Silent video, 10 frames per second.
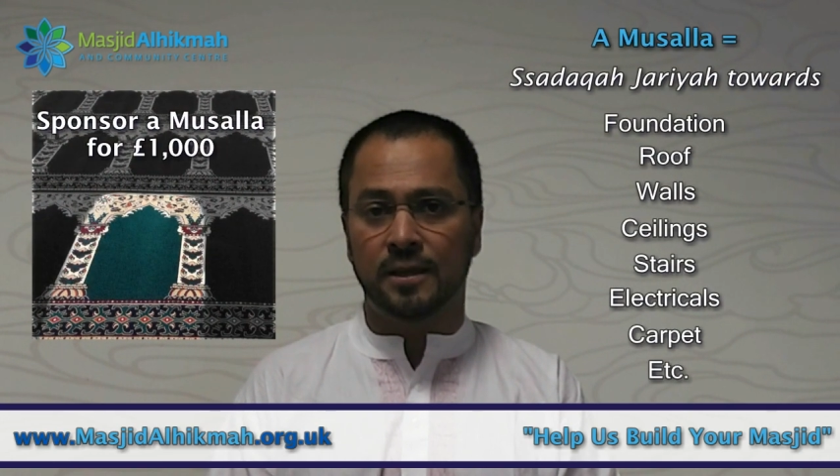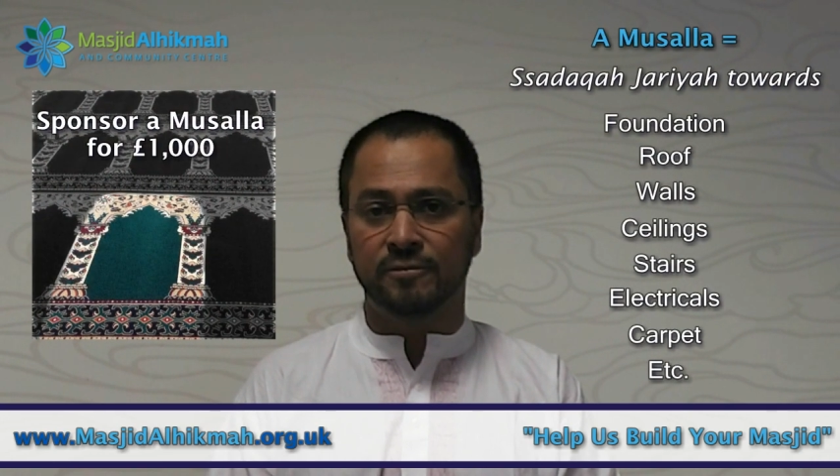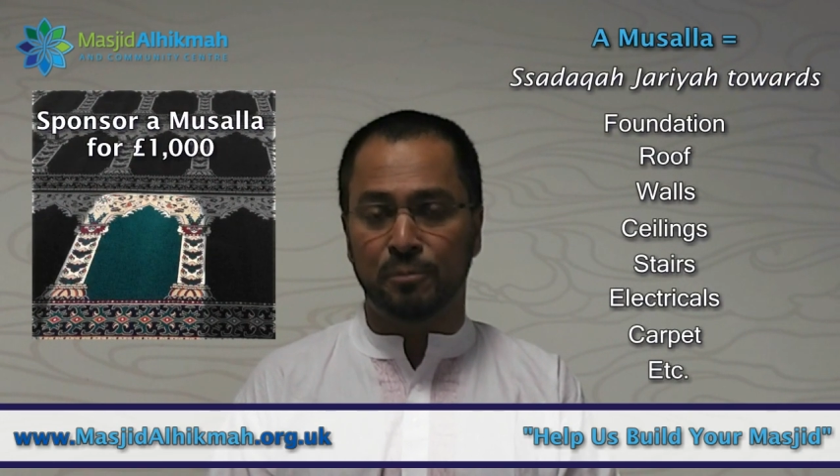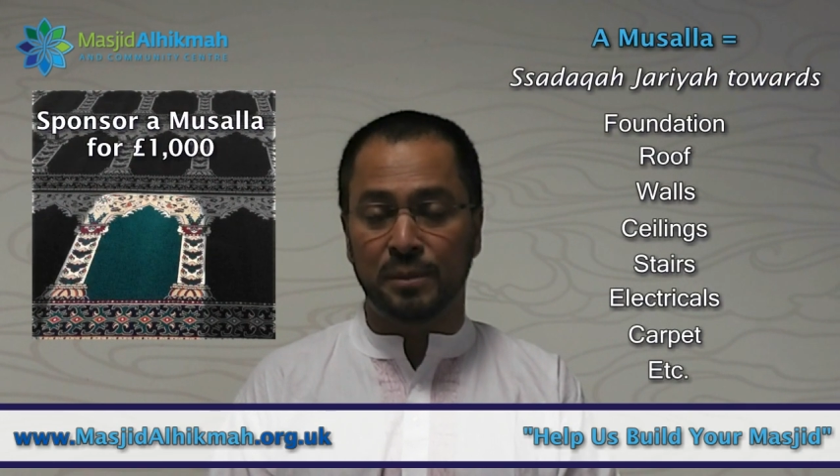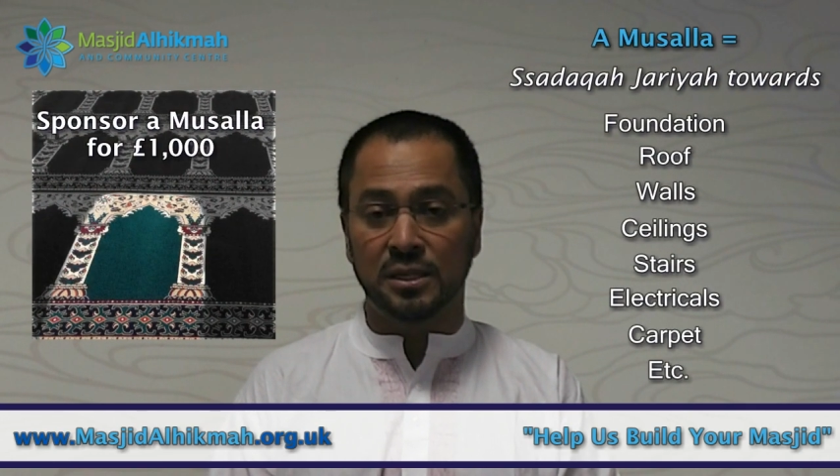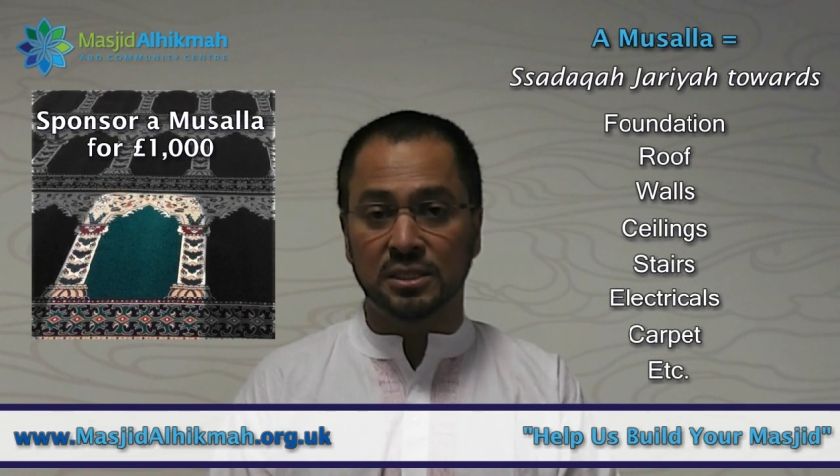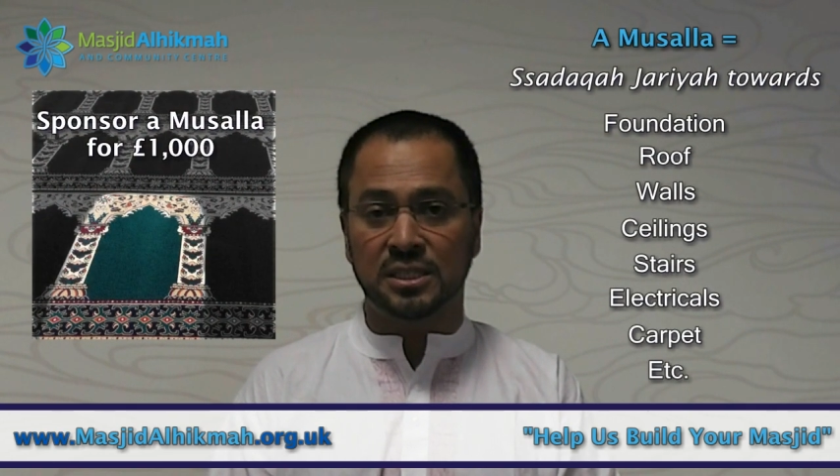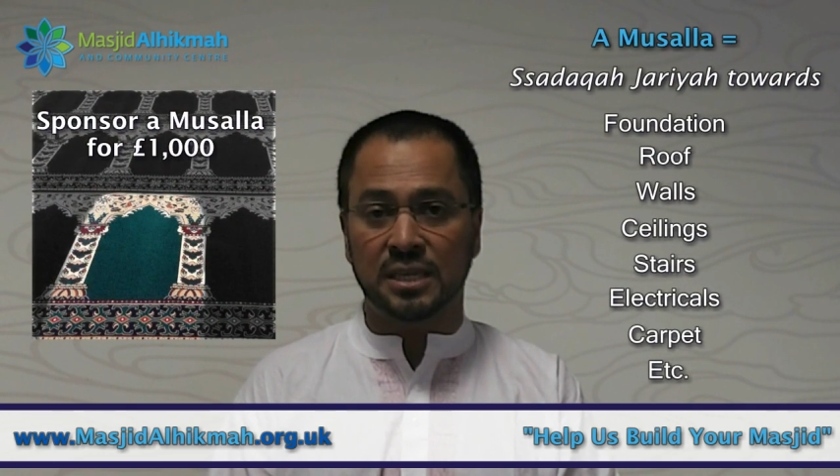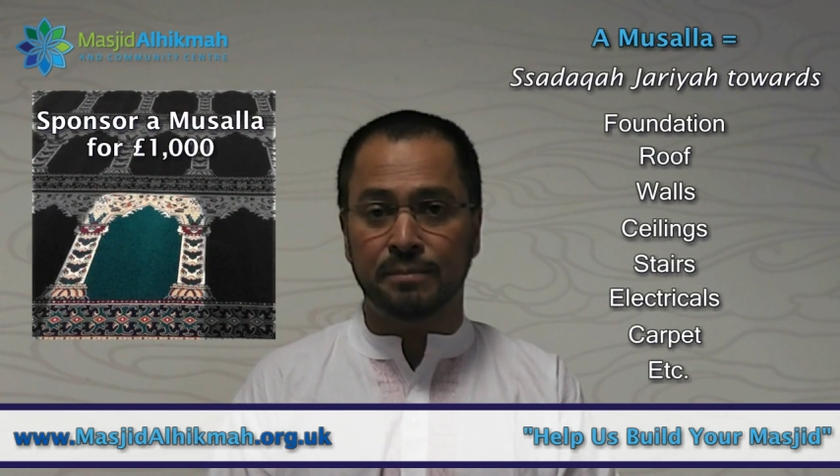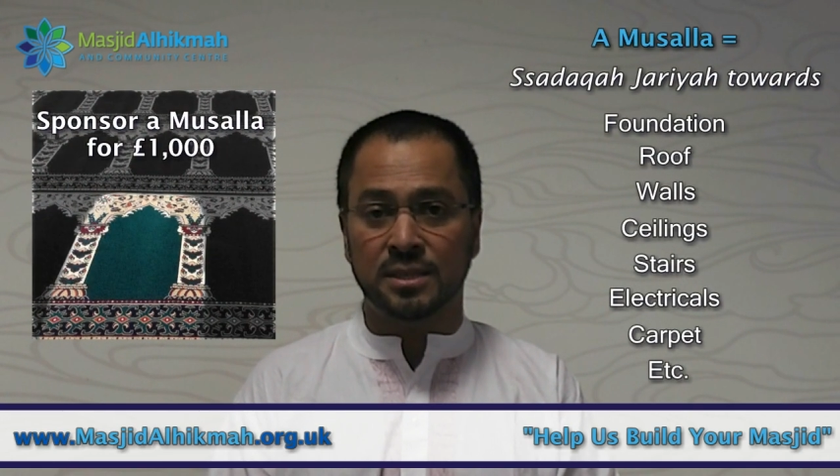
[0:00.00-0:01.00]
for
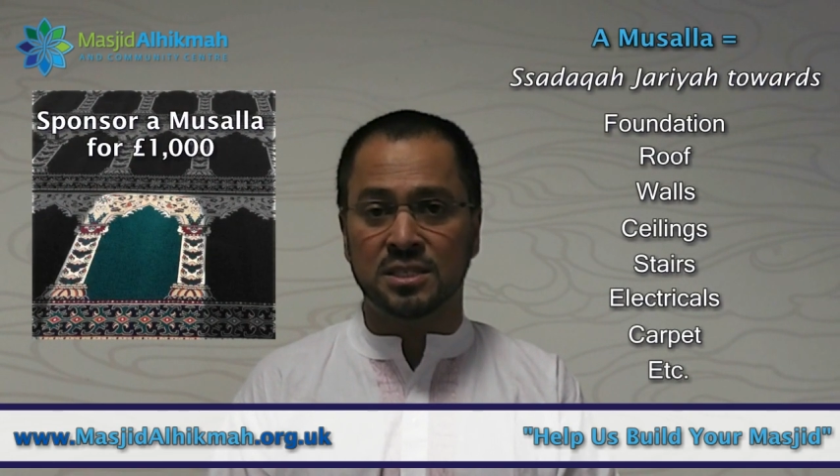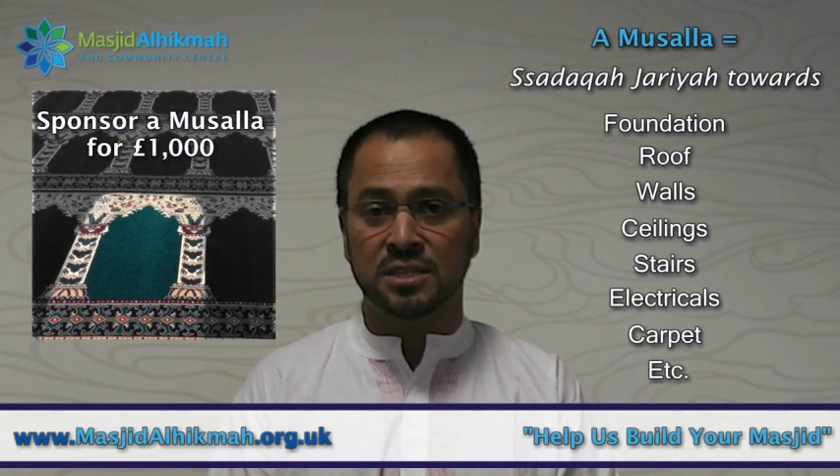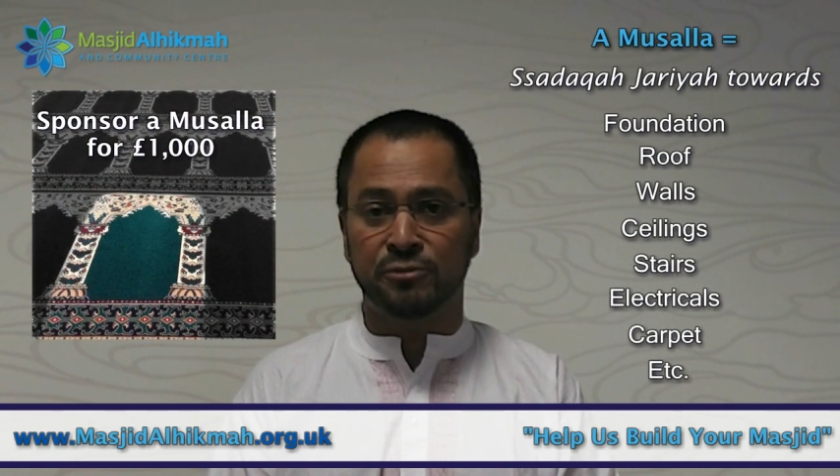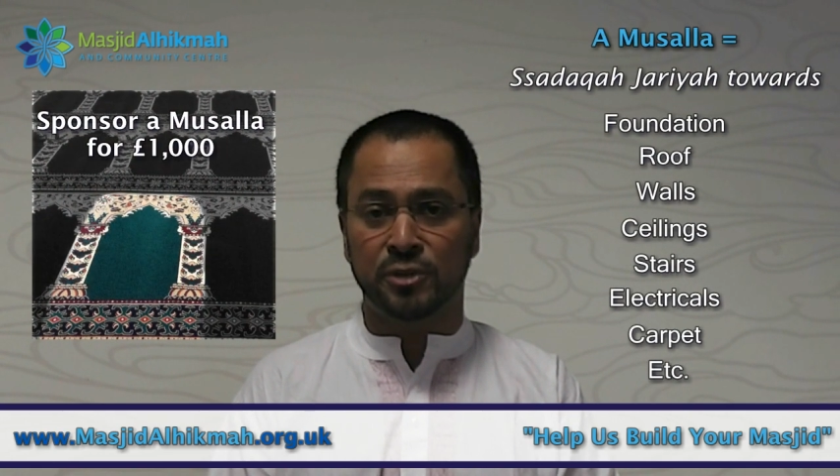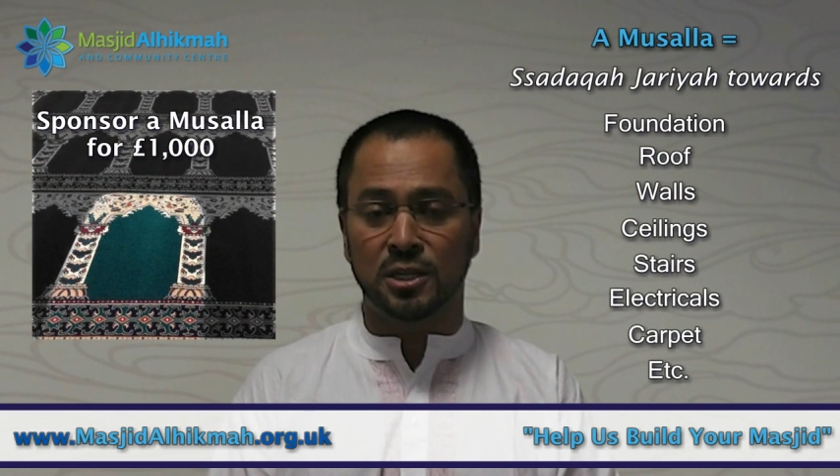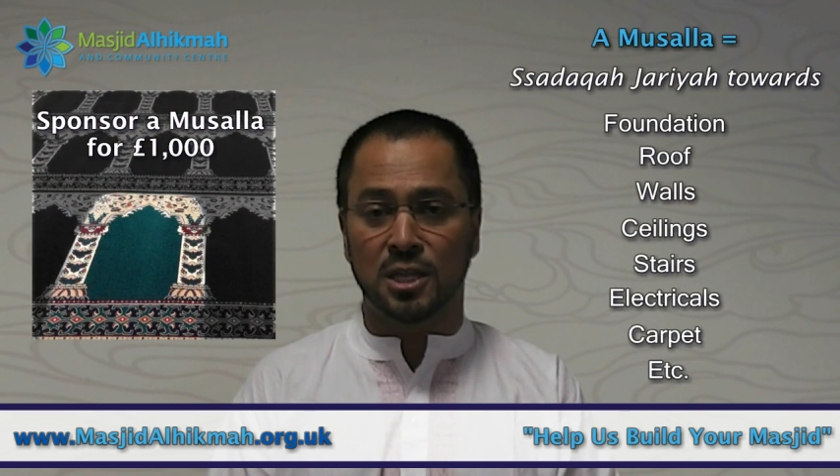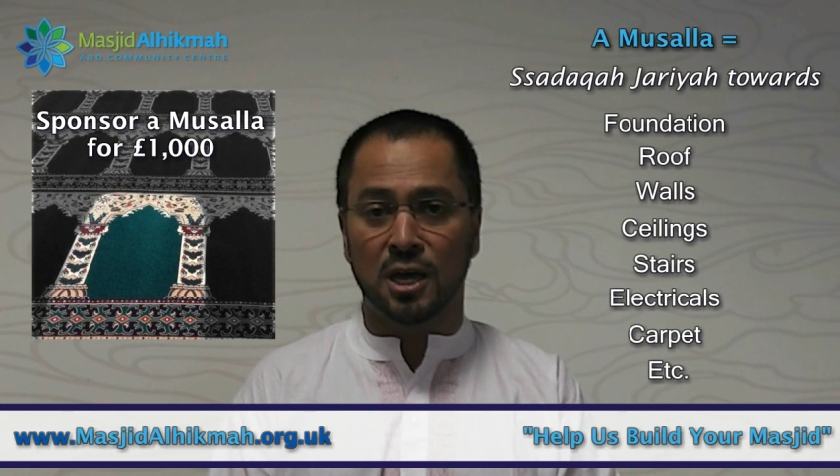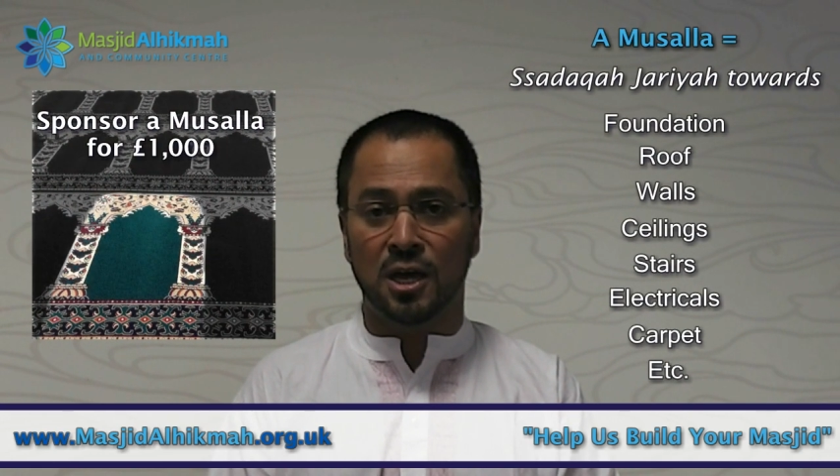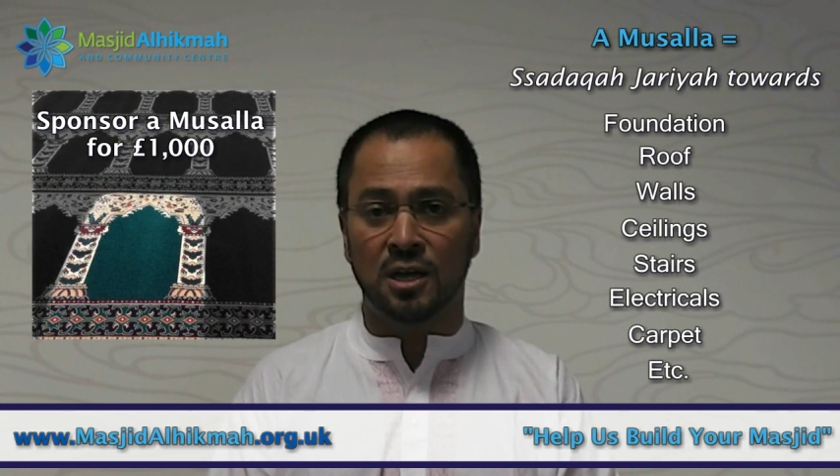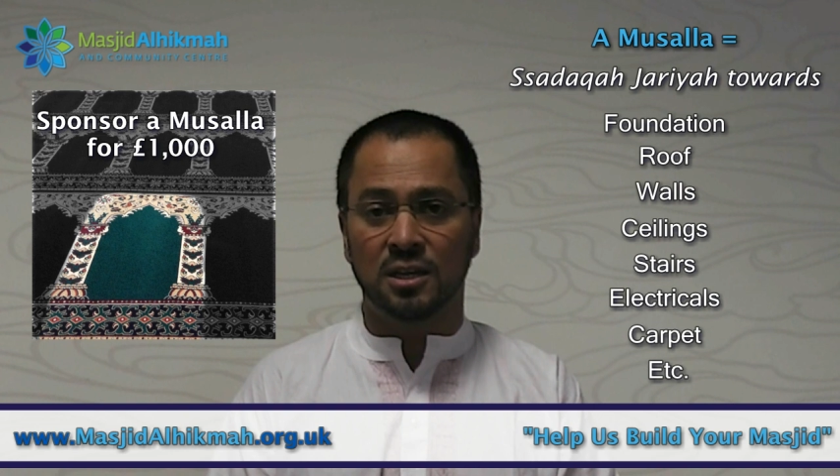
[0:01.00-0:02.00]
building a masjid for
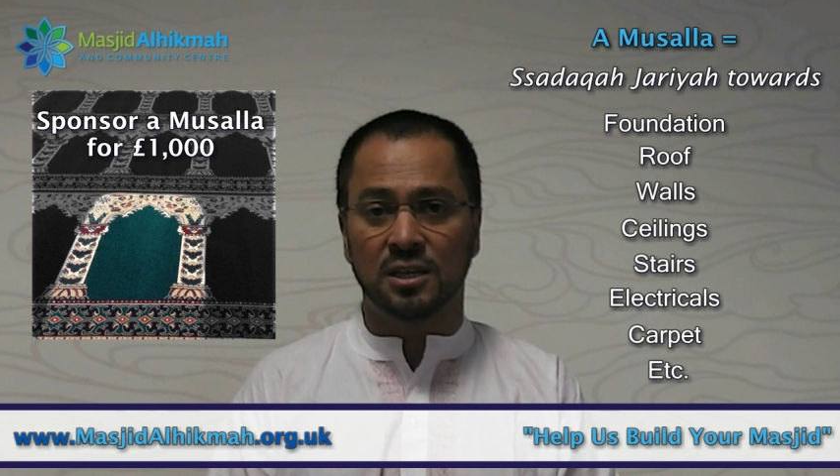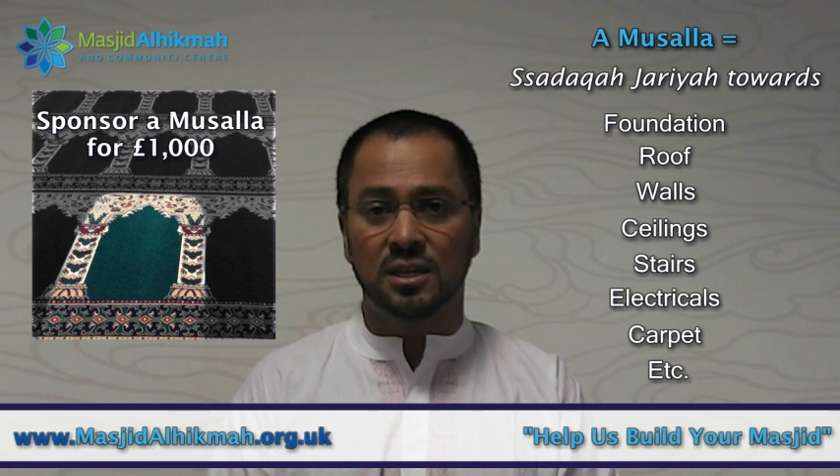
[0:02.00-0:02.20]
Allah